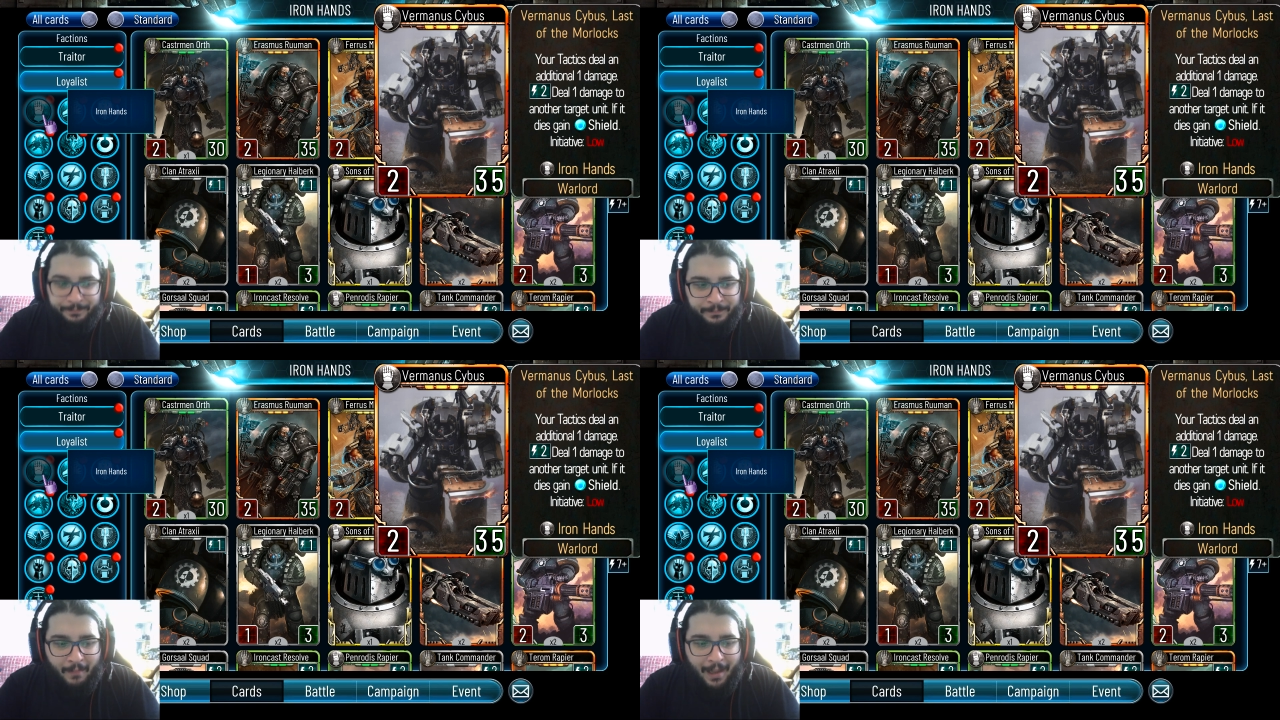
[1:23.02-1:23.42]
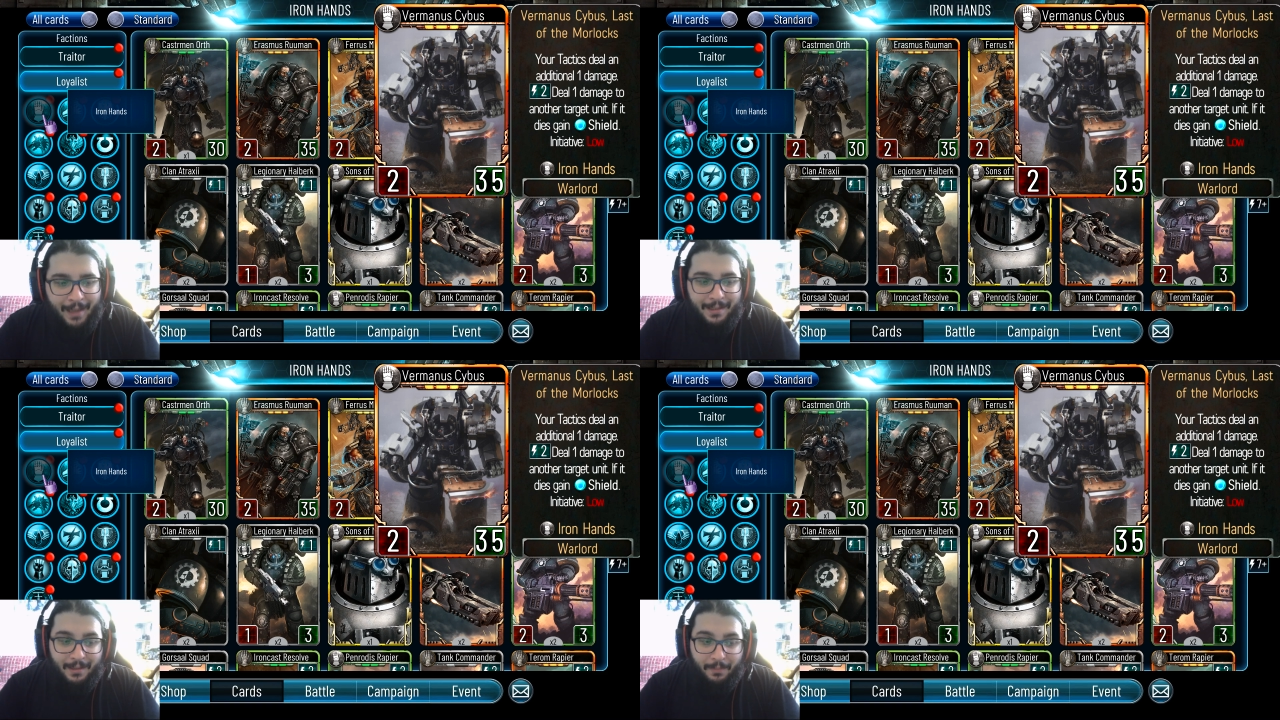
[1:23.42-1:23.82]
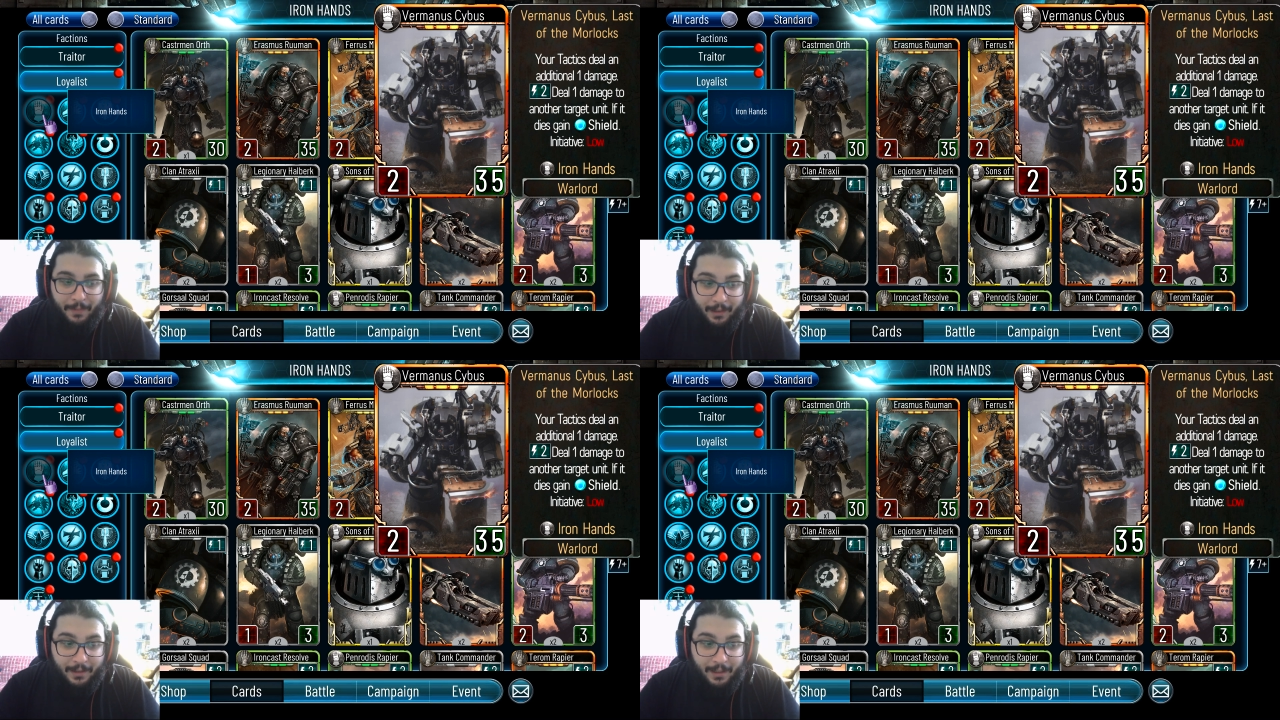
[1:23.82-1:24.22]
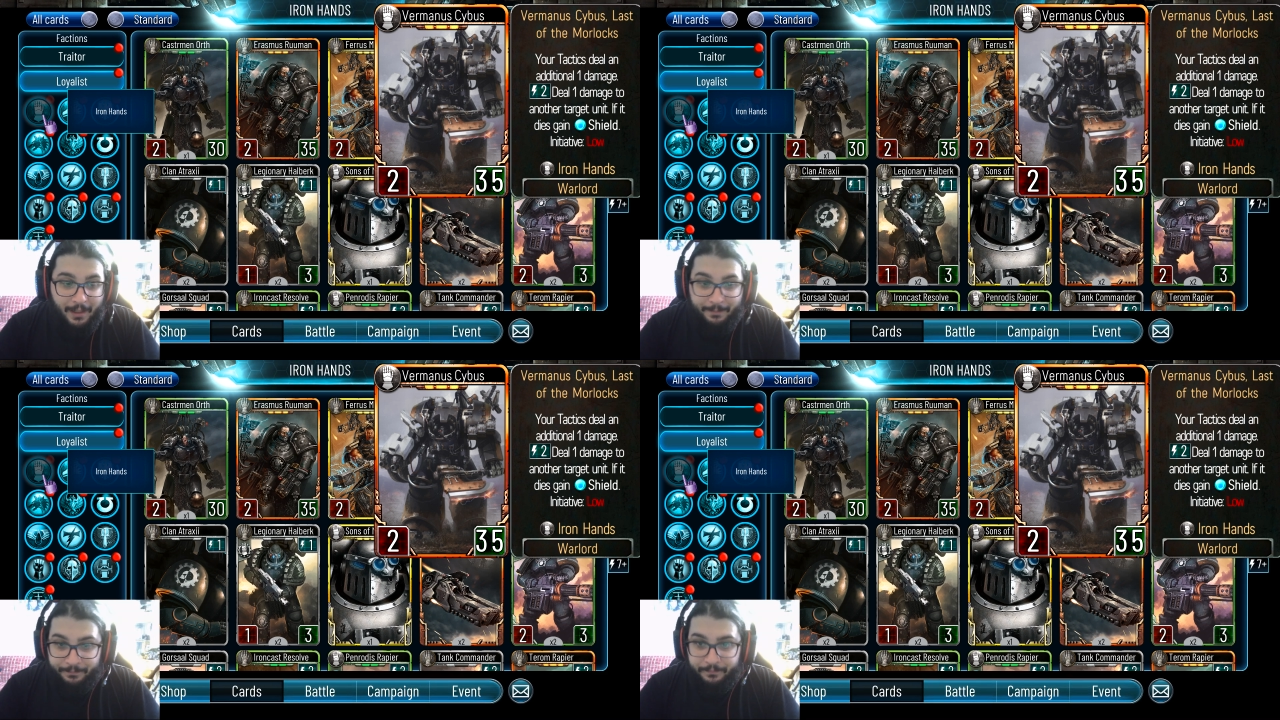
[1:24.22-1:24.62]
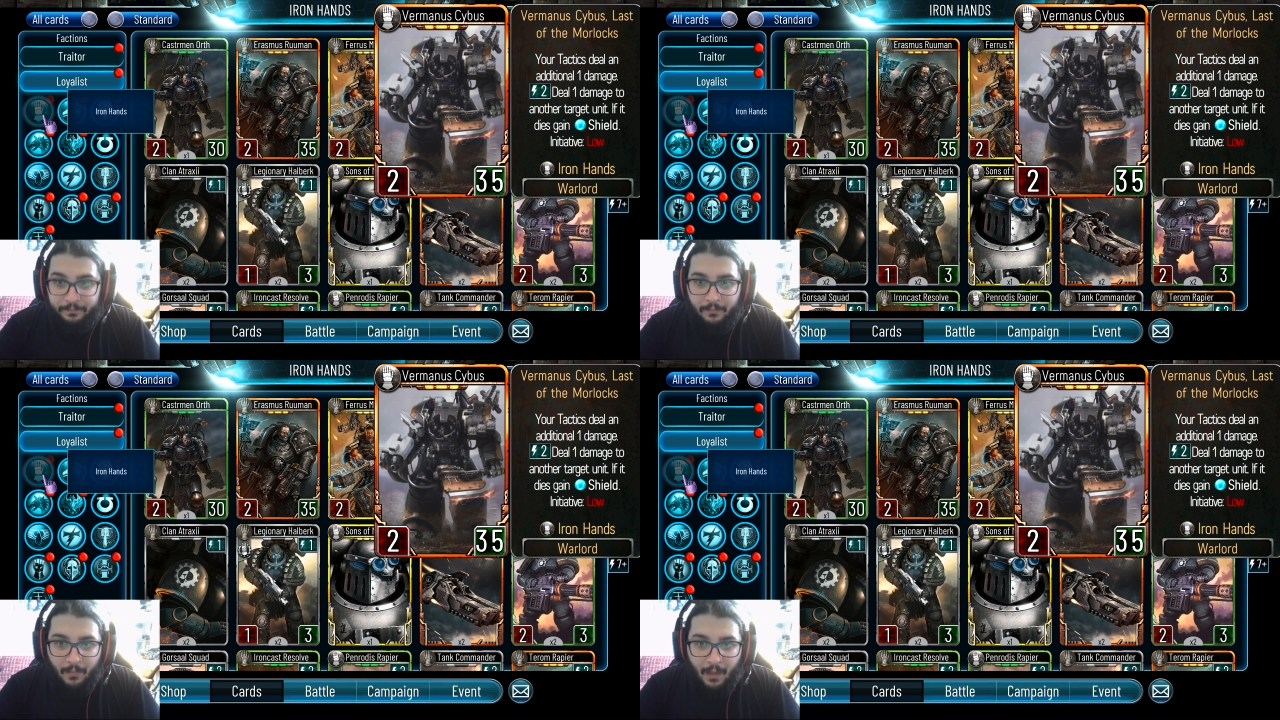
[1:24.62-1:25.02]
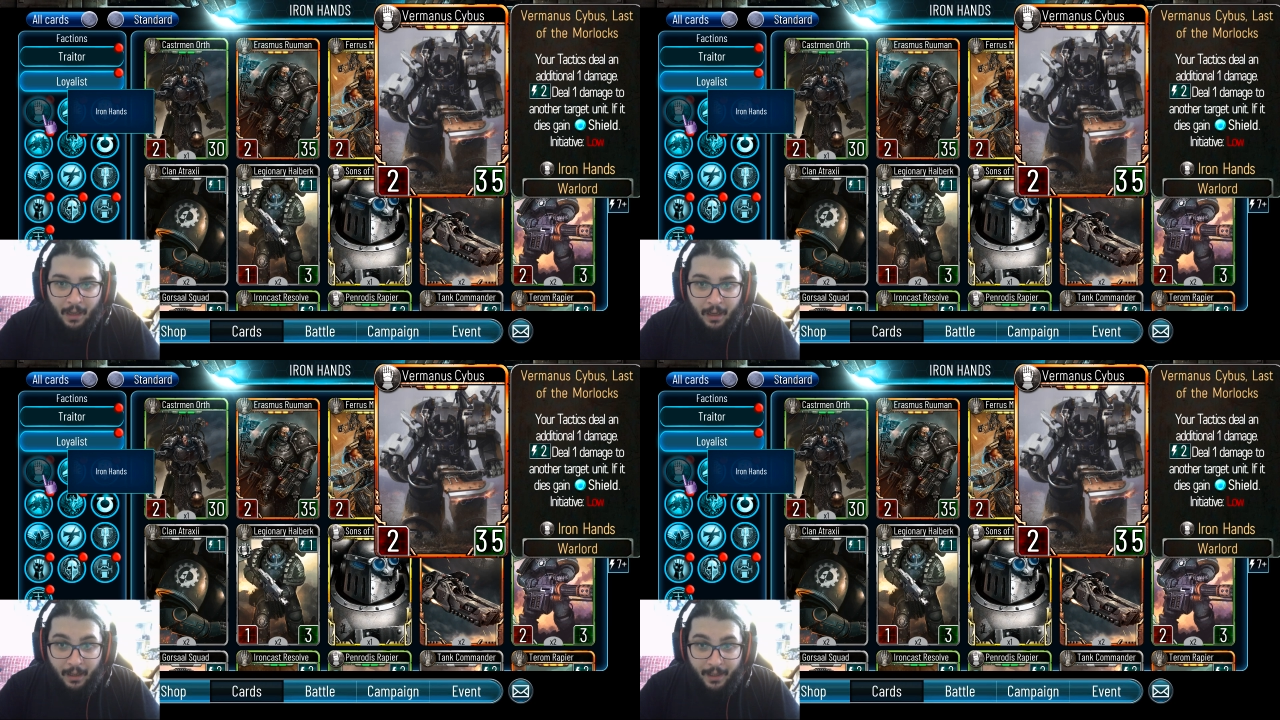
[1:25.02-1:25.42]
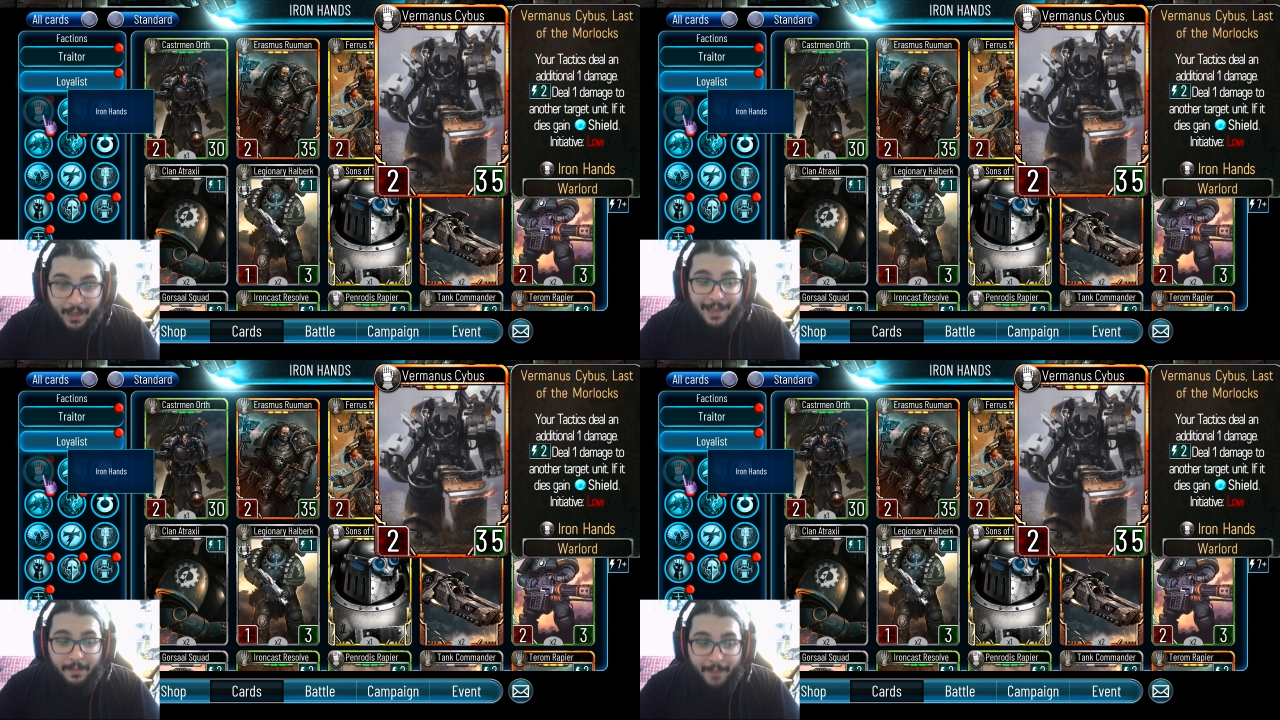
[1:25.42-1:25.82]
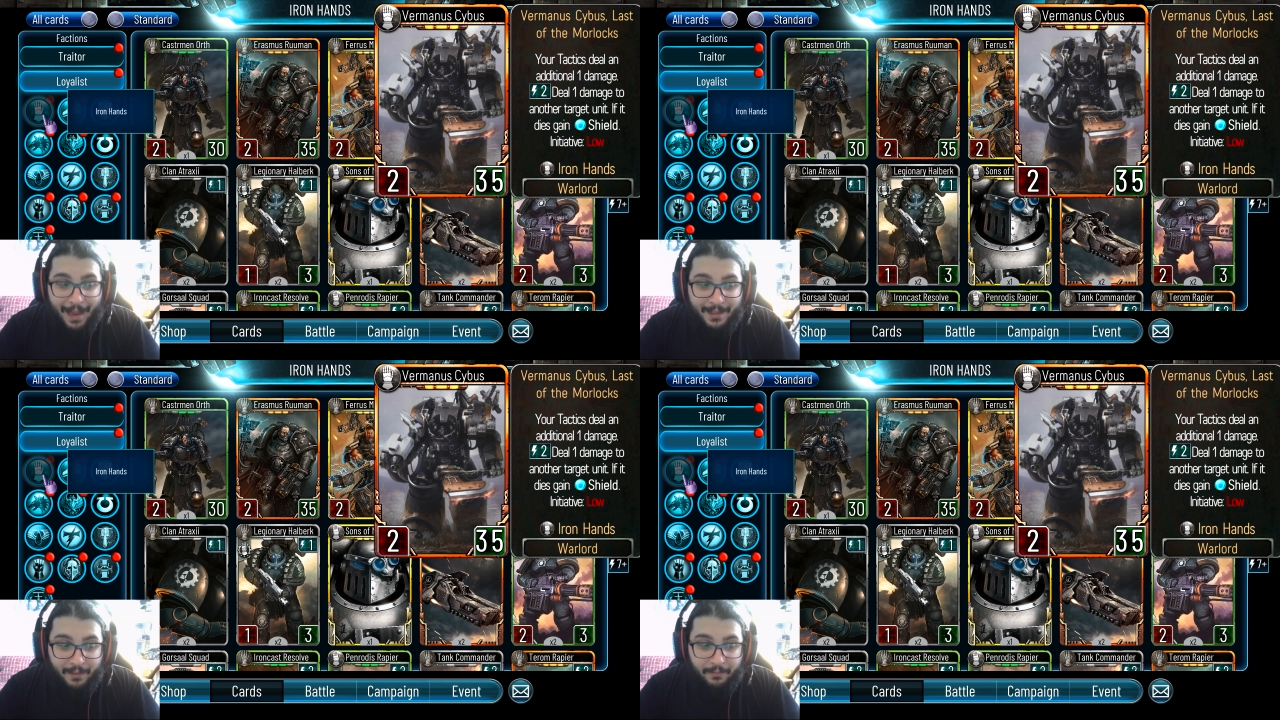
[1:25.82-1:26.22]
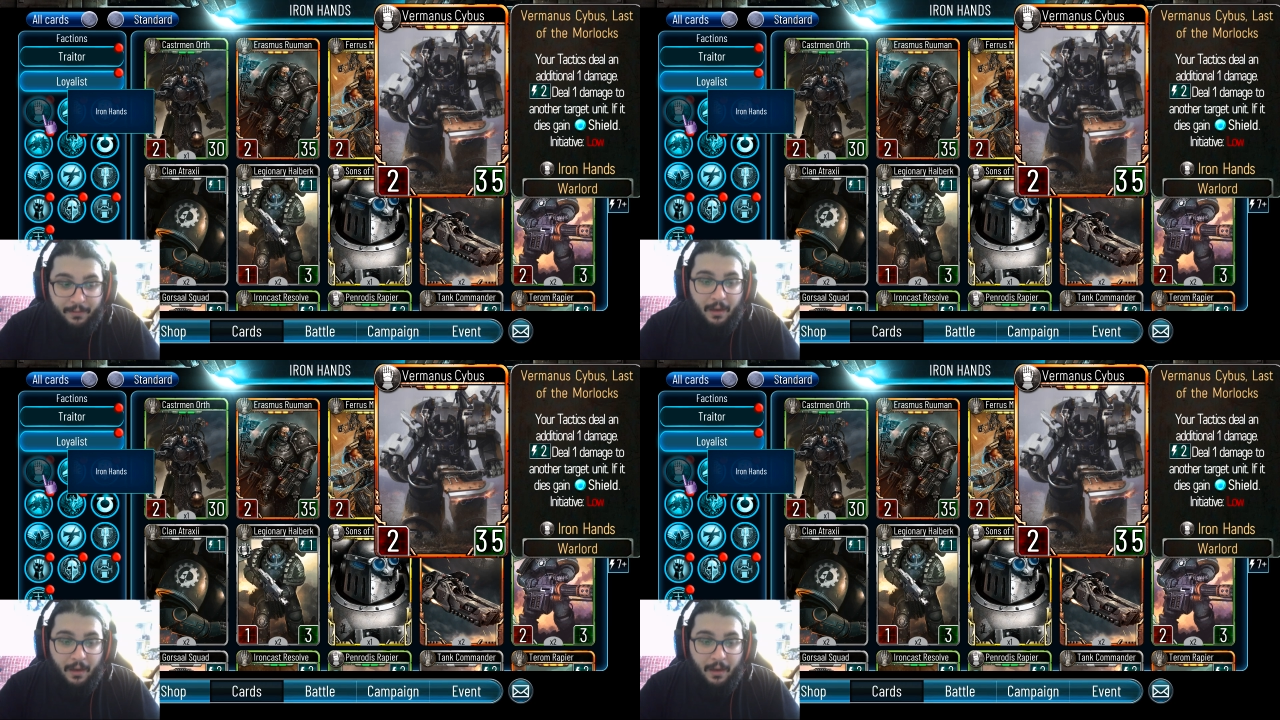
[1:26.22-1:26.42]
as his ability, he has a passive